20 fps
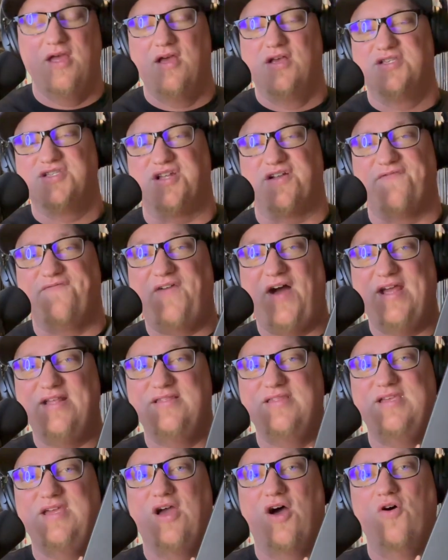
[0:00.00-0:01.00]
So to
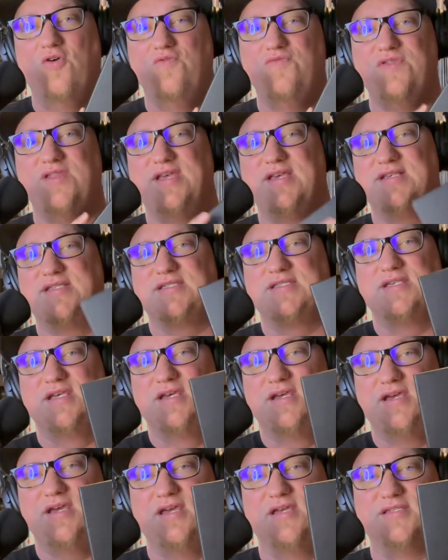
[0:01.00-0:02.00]
finally own this
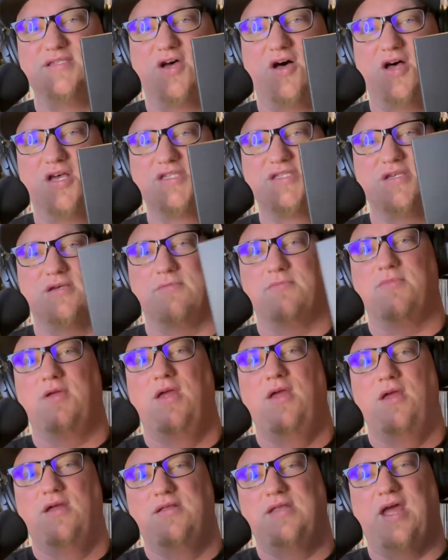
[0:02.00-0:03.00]
is awesome.
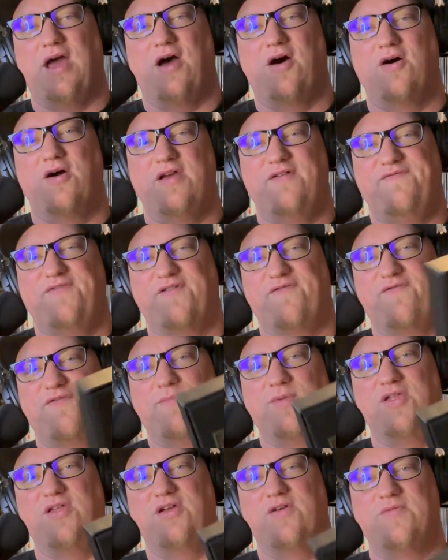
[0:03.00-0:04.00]
Now, if you're
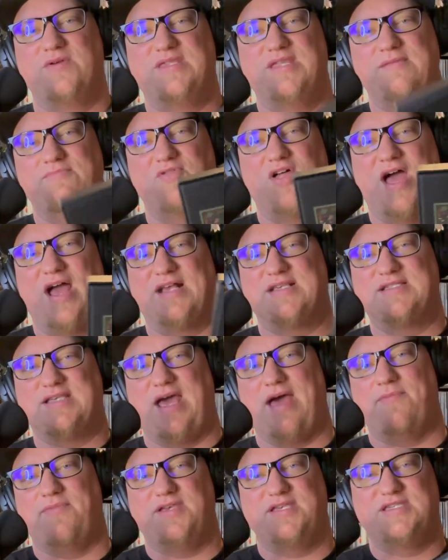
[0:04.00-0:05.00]
familiar with the Black
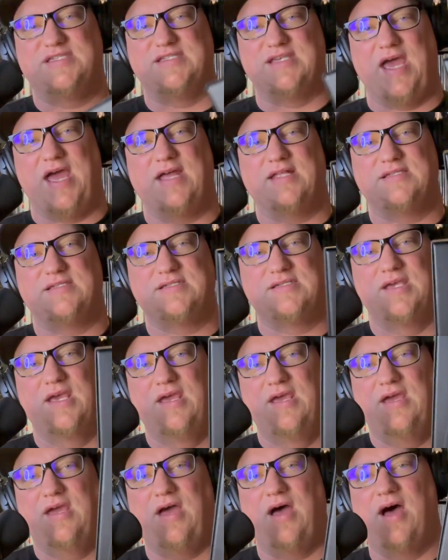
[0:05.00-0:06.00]
Sabbath sets,
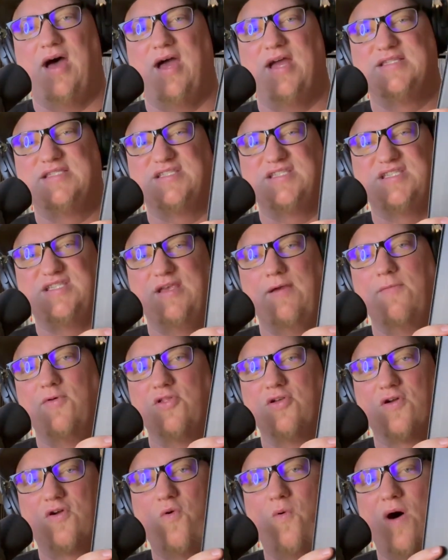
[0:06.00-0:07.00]
it's a
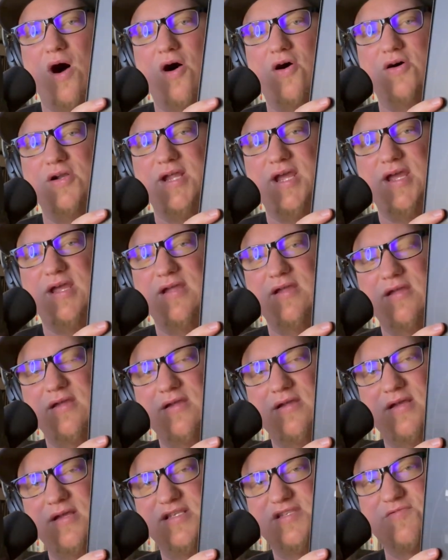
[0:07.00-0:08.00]
similar quality
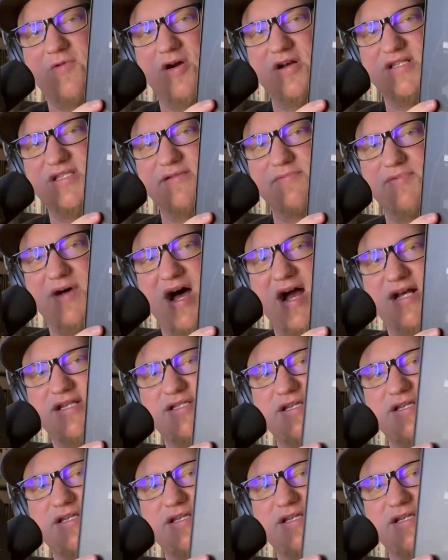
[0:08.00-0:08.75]
as far as the box